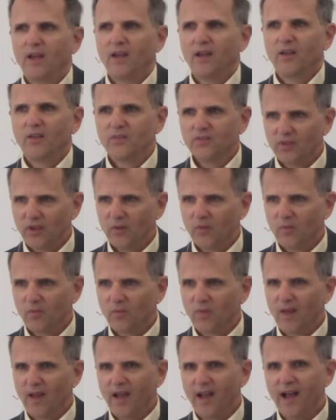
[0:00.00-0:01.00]
So
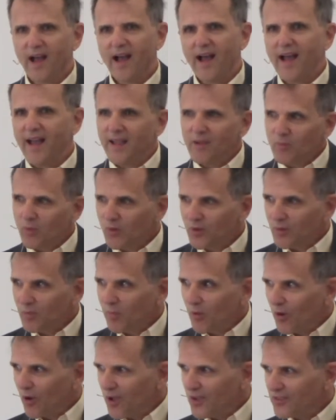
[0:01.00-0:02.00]
I'm going to
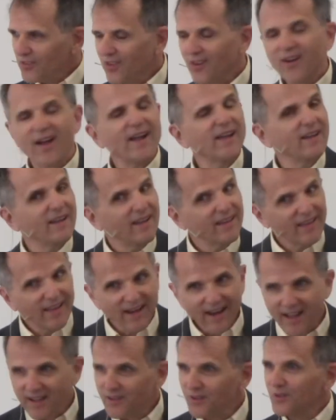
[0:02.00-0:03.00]
pause there. I
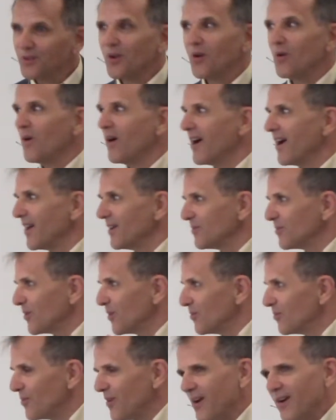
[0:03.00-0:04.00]
could go on
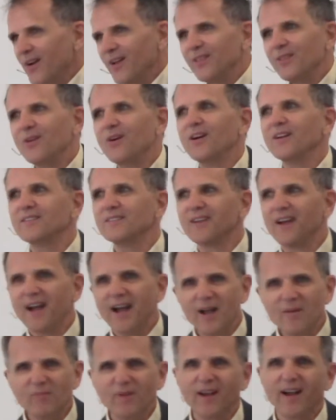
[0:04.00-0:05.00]
for a very long
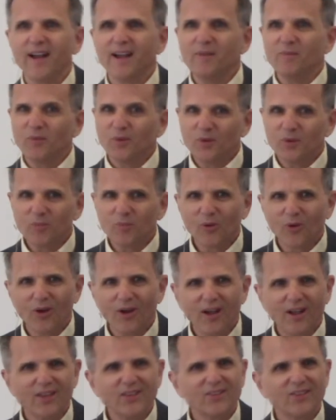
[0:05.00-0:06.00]
time, but I'm going to
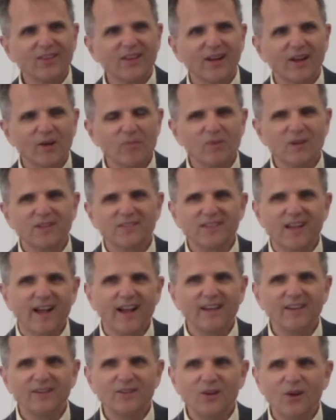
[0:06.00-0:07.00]
pause there because
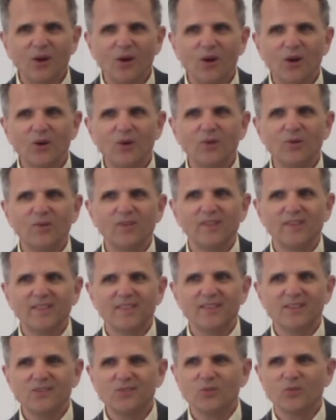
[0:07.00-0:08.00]
I know
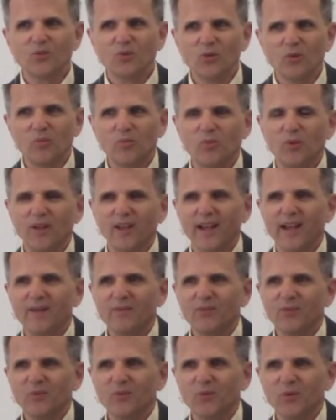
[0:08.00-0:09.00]
that this group will
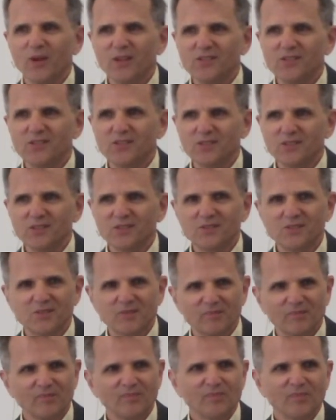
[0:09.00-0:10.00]
have some
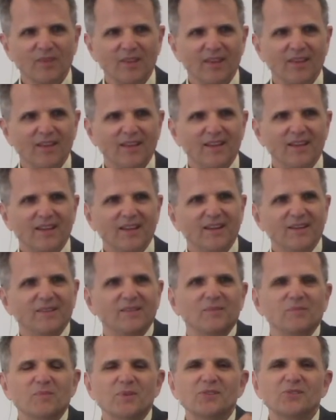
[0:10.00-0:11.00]
questions.
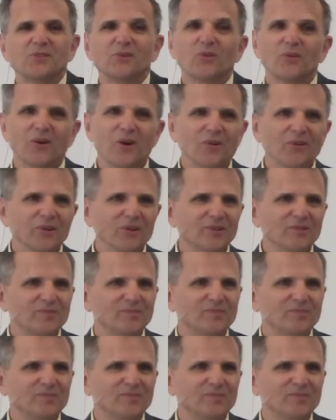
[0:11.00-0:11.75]
Mr. Croner.